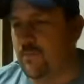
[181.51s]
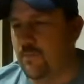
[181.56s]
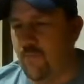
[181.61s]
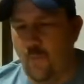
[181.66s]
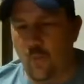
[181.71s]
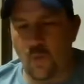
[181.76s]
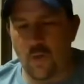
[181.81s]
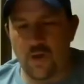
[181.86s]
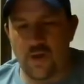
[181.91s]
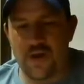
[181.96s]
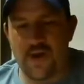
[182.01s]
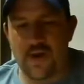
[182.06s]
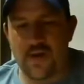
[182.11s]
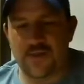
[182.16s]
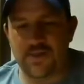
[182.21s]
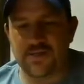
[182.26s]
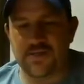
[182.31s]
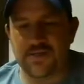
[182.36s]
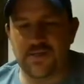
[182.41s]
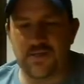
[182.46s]
pour it in
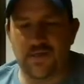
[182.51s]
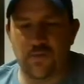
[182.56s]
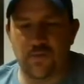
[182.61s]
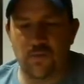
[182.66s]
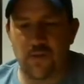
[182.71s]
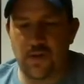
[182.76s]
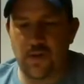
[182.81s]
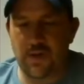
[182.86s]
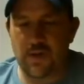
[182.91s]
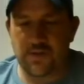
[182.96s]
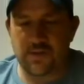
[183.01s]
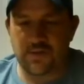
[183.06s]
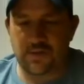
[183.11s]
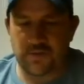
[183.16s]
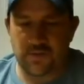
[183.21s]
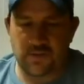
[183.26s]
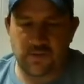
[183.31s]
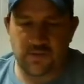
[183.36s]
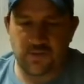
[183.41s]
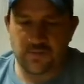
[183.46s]
to see what
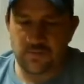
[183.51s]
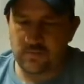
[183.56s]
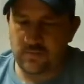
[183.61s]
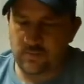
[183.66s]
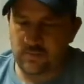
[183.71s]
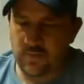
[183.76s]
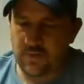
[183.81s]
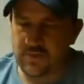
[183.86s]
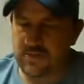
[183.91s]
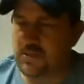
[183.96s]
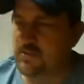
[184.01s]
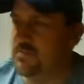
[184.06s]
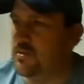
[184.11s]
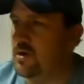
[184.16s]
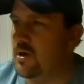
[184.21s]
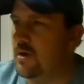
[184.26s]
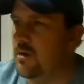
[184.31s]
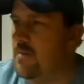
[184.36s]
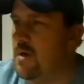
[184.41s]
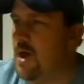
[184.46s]
it's going to be
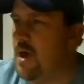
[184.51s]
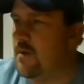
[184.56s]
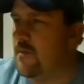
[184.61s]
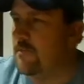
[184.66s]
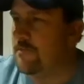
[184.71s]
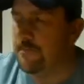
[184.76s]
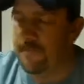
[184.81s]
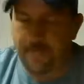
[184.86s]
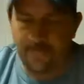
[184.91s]
all about.